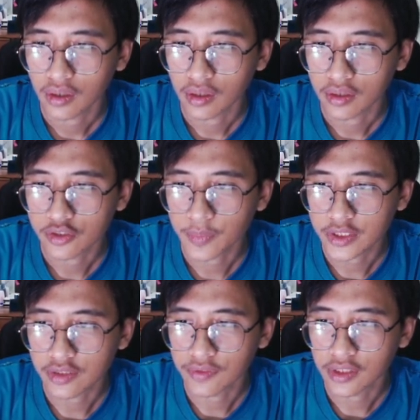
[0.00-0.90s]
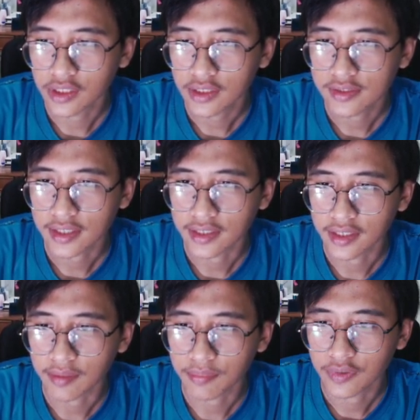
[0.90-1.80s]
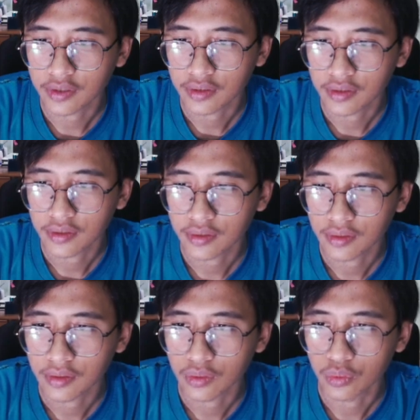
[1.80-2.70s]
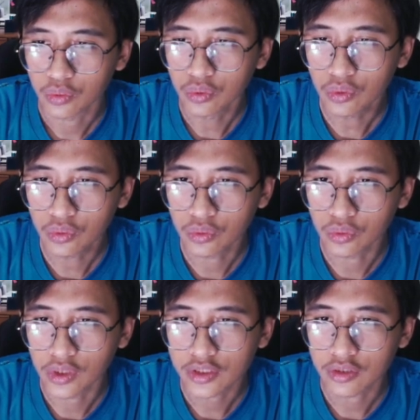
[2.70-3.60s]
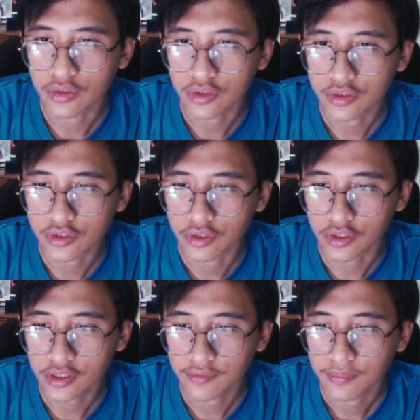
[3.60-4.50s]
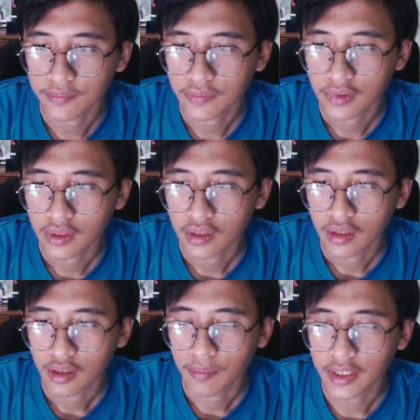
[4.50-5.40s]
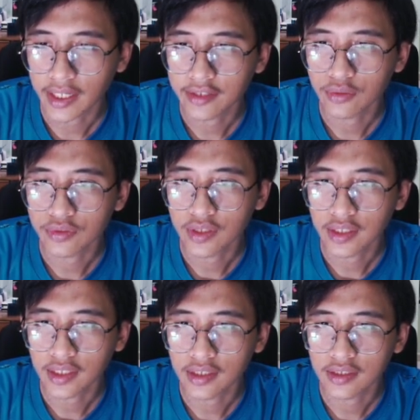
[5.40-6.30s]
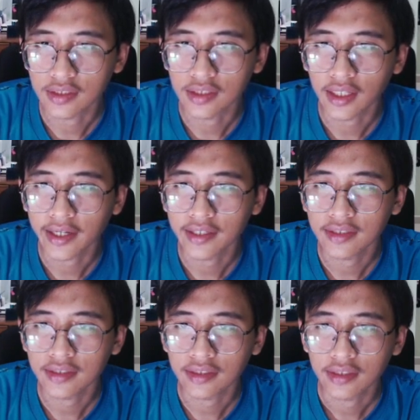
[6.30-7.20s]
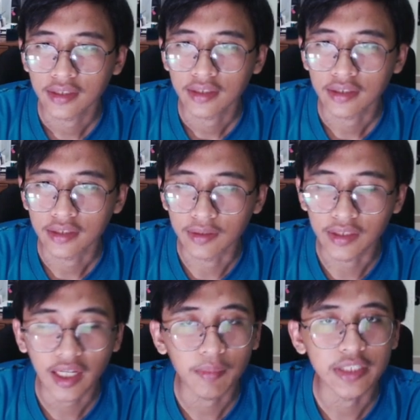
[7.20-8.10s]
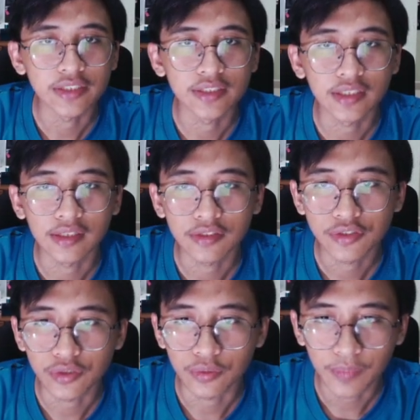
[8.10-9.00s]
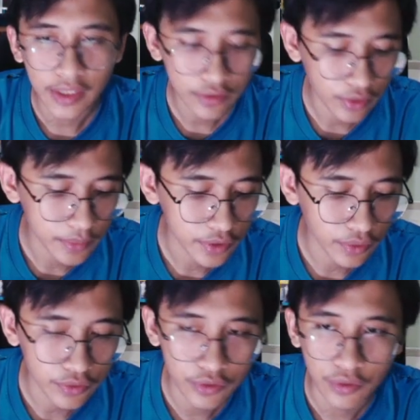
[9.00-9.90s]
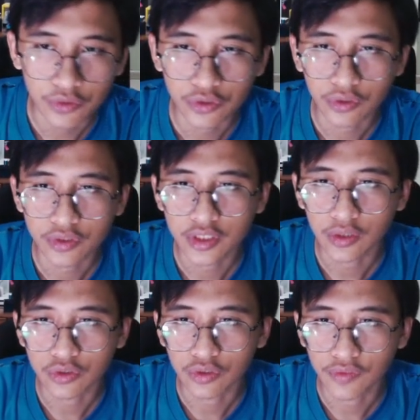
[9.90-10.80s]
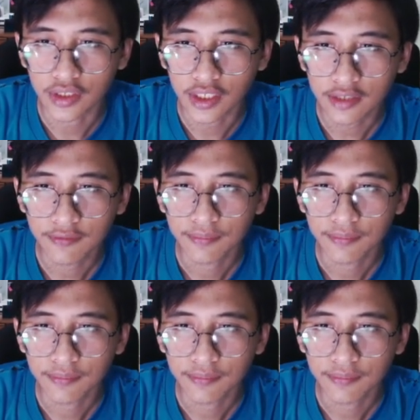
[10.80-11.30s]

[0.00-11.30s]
space evenly, tidy up. Ooh, that looks good. But I don't think the line, the gap is still too big, so I'm just going to Control C, Control V again,